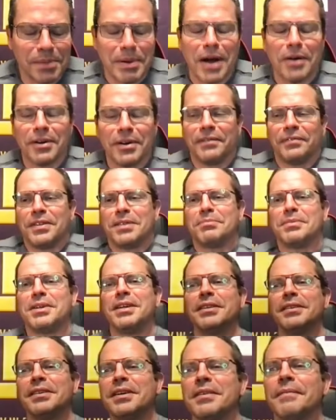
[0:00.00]
in a powerlifting
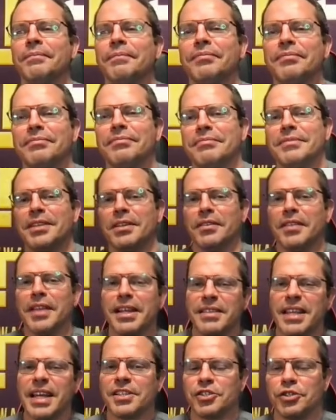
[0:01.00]
meet,
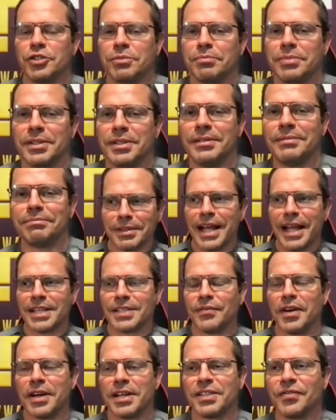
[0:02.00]
that should be
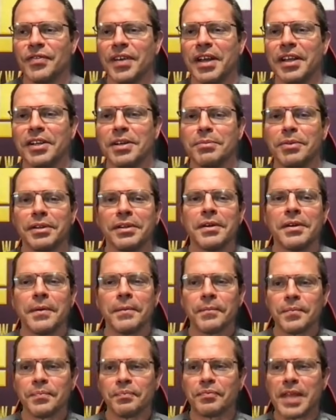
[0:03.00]
classified as failure. But
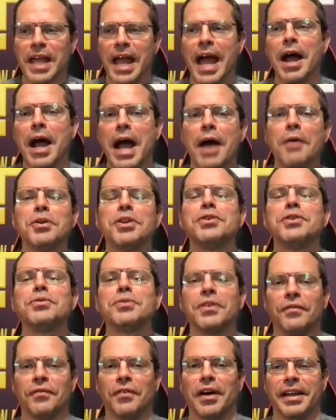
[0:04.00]
how do you
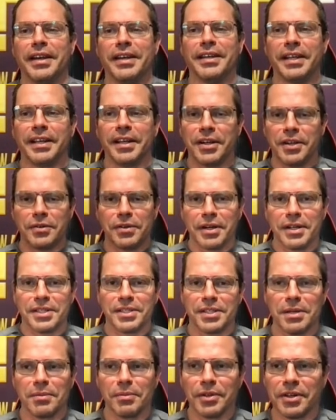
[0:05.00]
define it? Like, are you kind
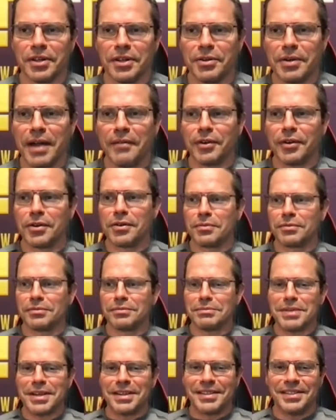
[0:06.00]
of similar, or do you have your
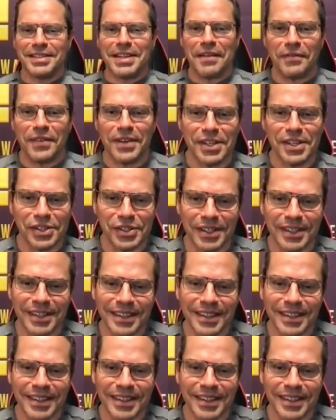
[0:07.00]
own definition?